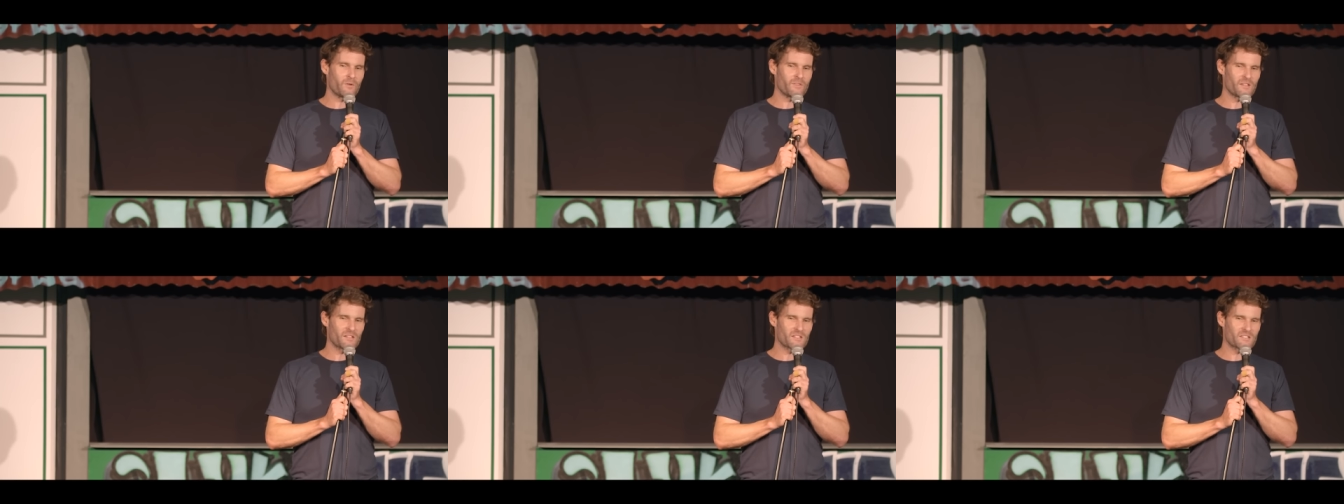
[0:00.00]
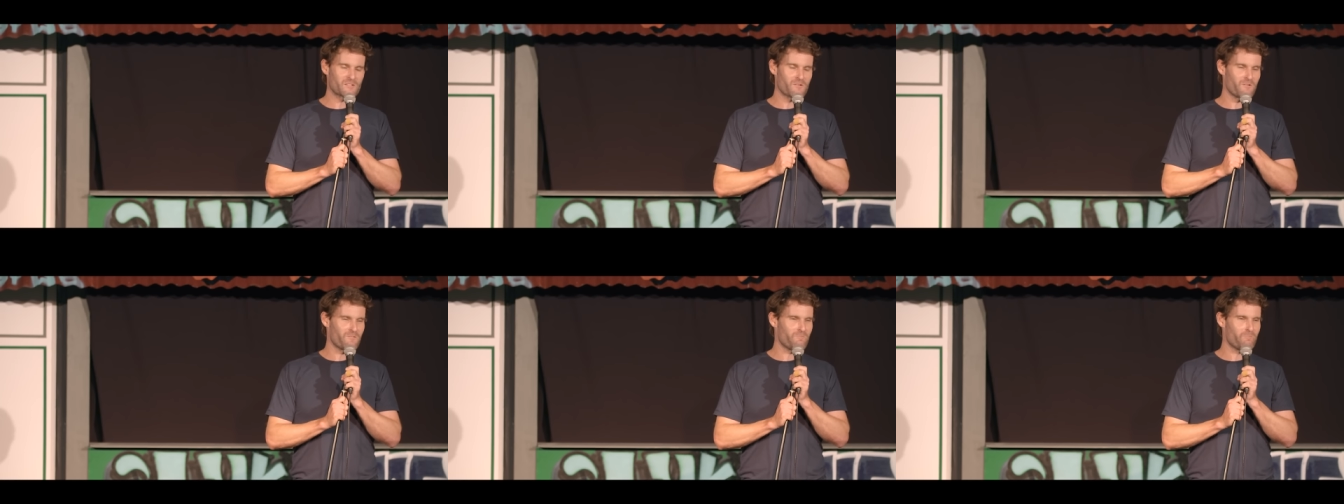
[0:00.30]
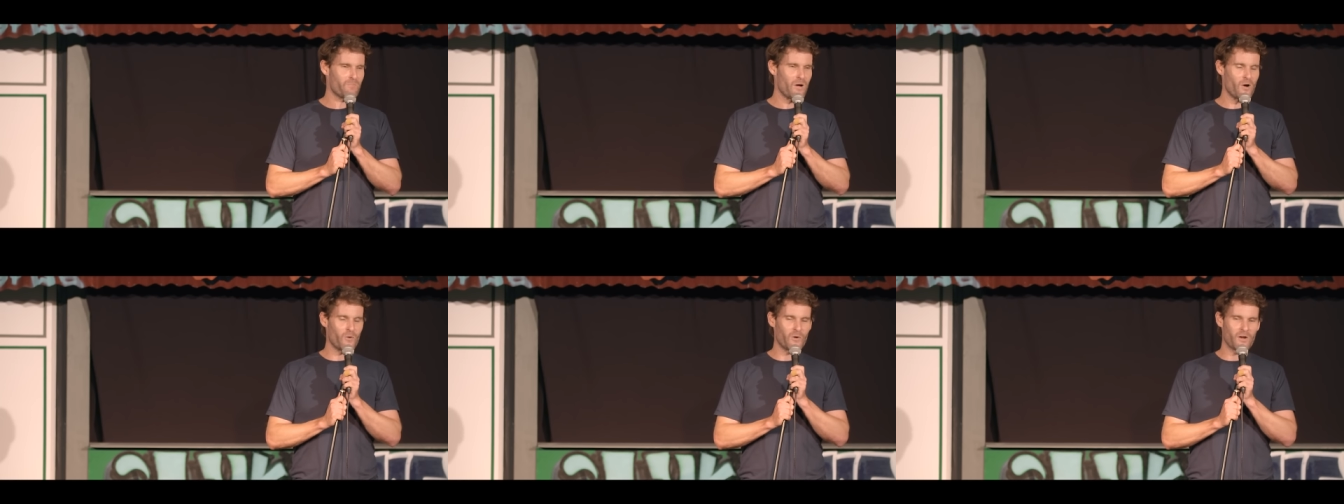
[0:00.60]
with their
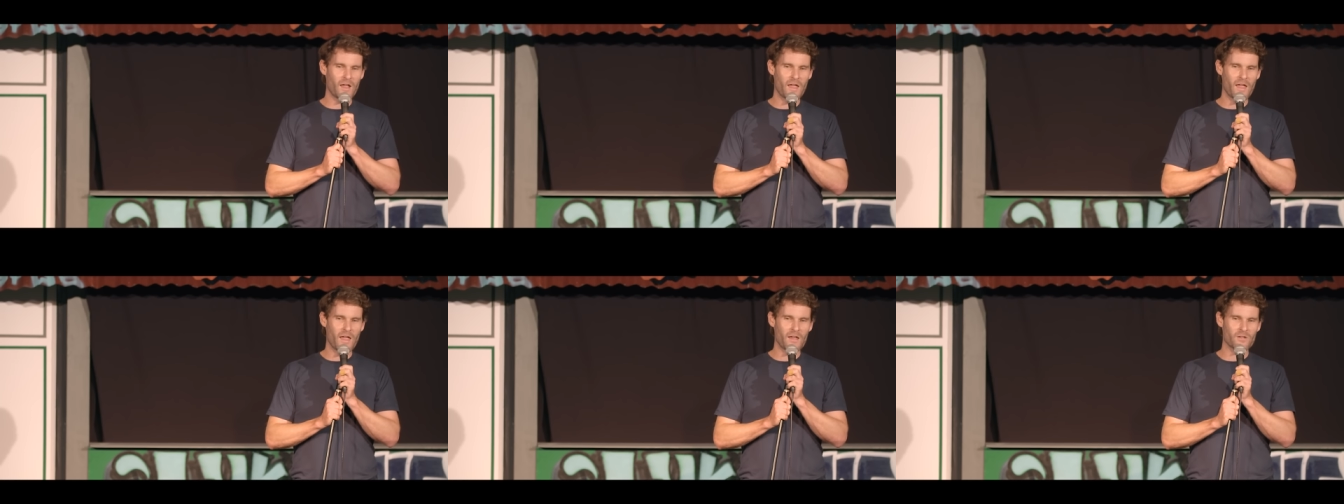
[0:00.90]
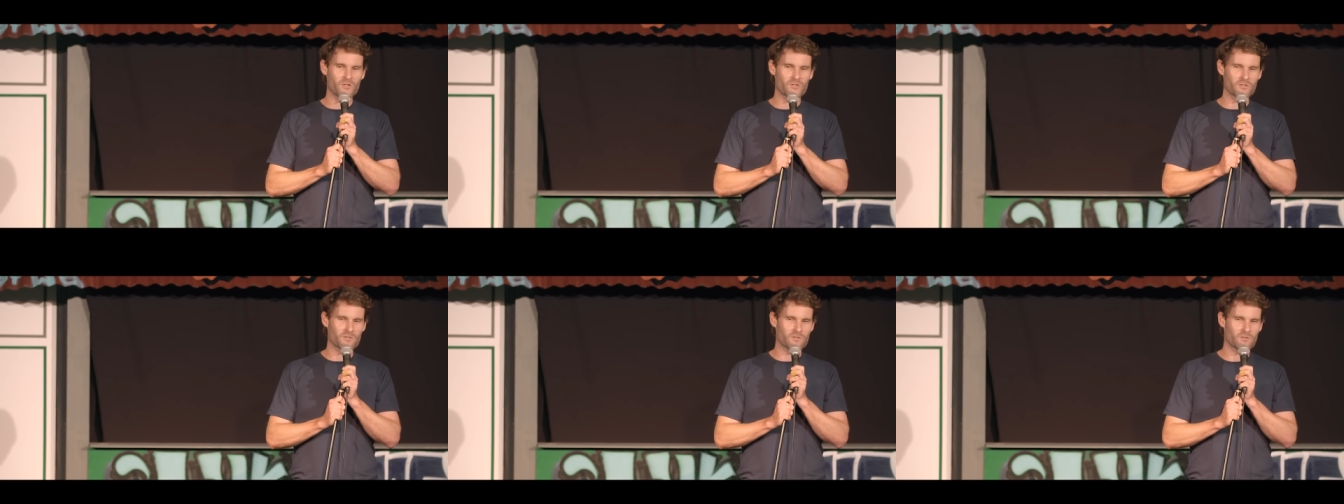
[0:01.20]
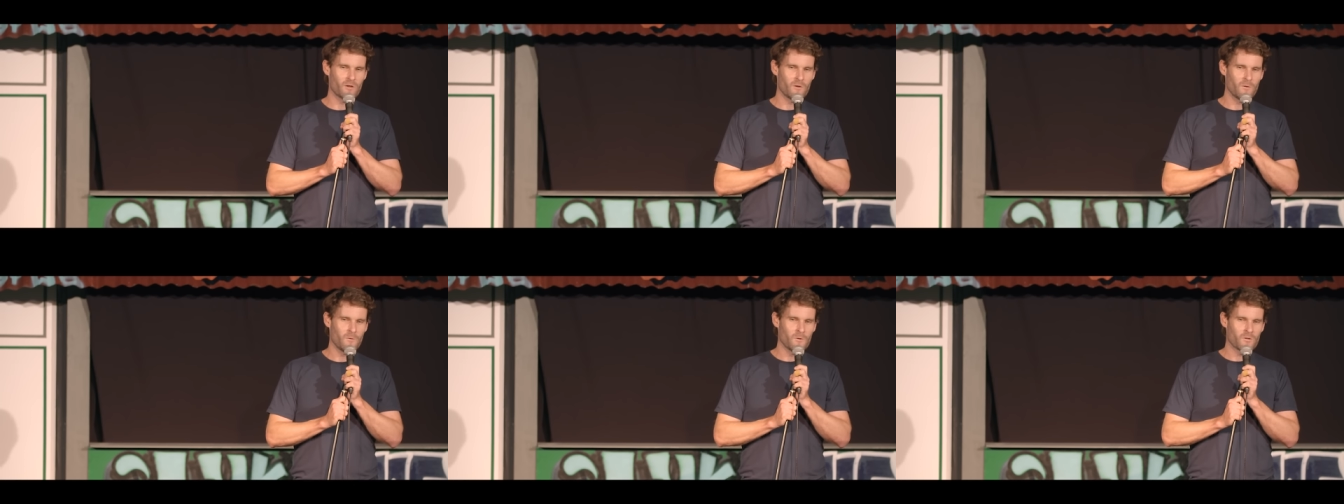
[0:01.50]
soft poet hands,
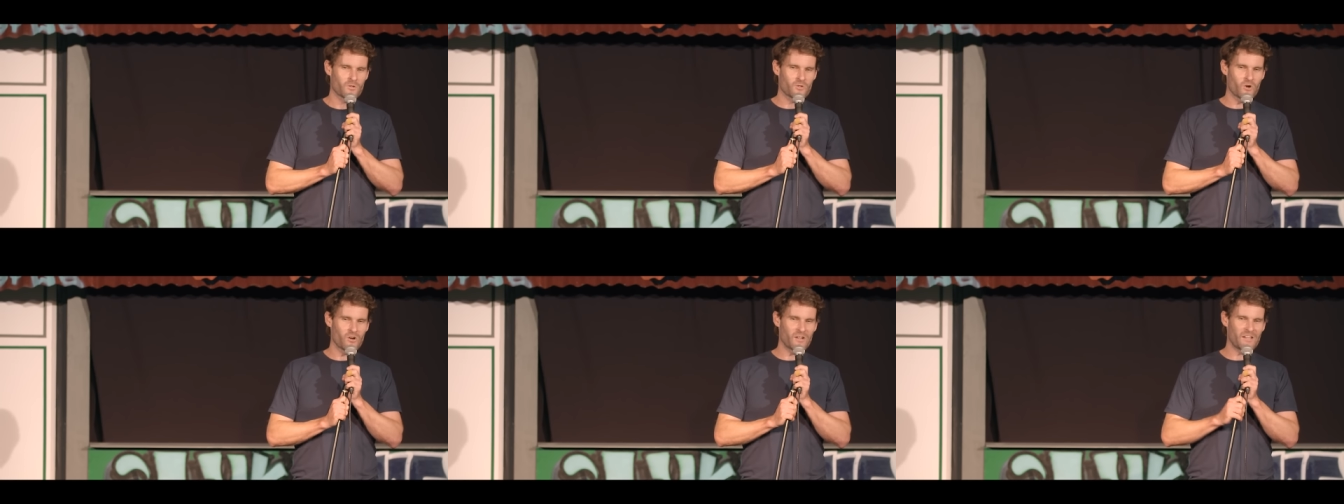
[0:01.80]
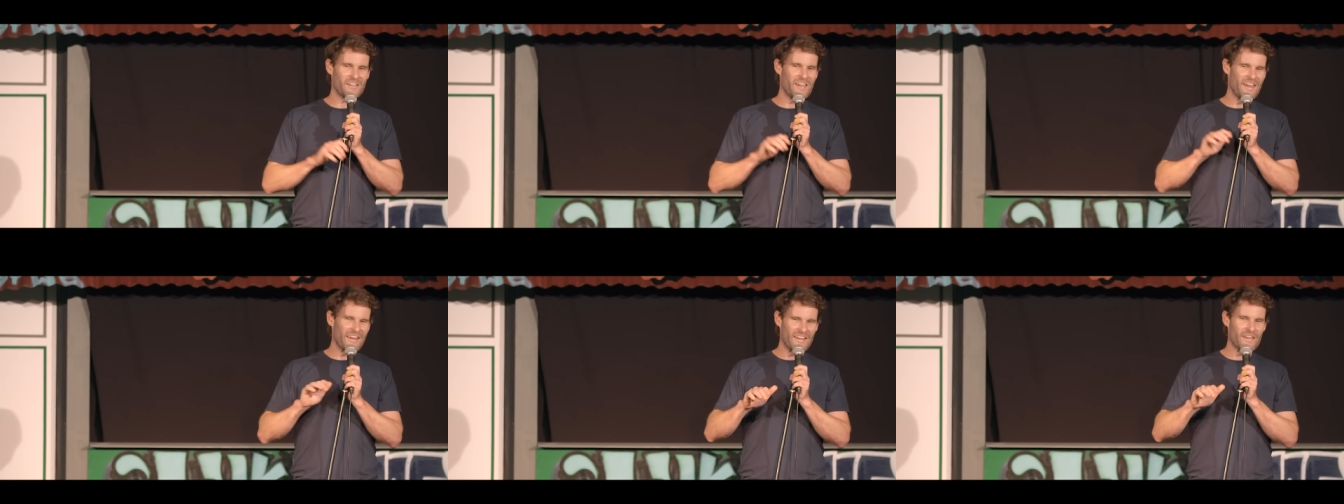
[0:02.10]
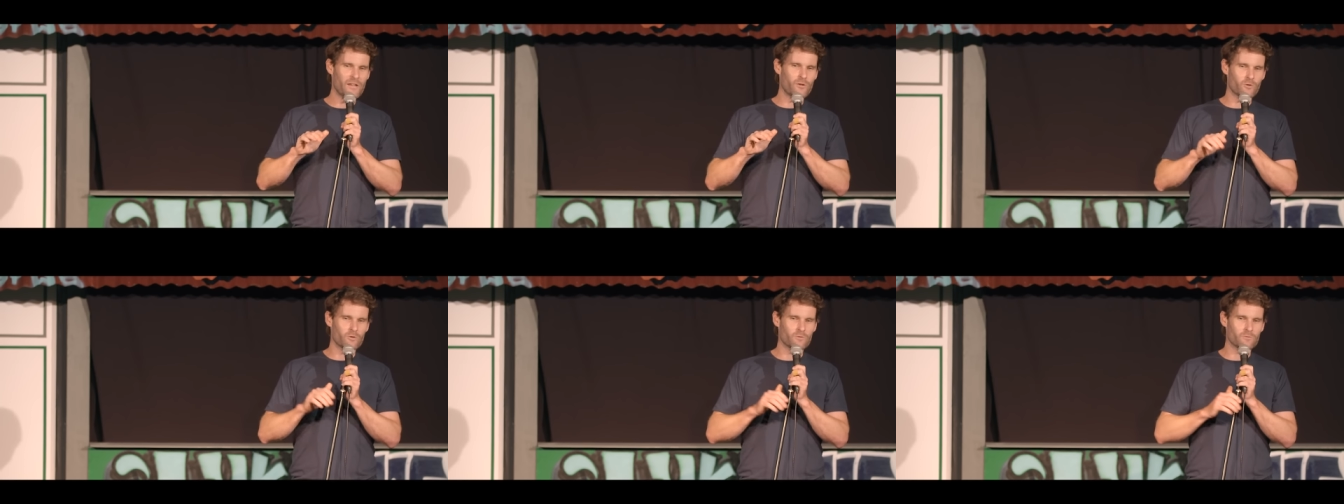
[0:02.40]
just trying to get
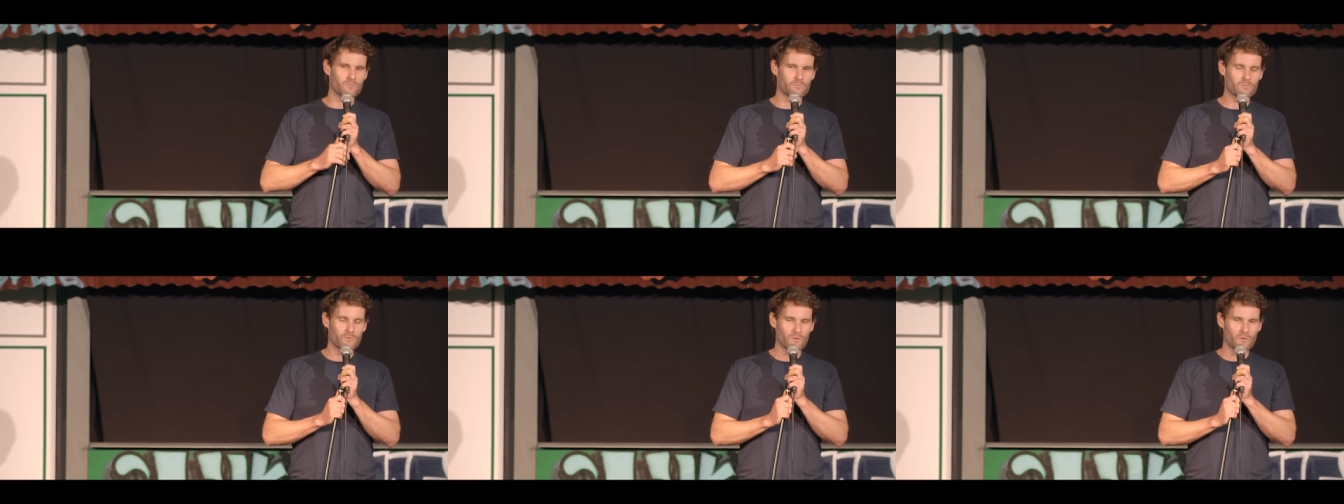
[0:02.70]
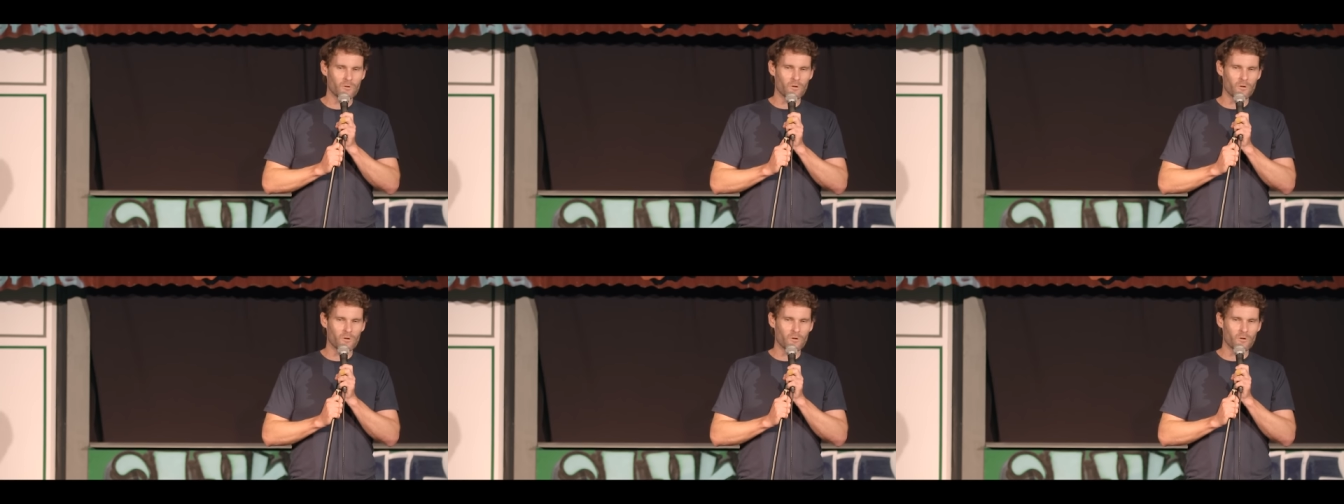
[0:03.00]
in on,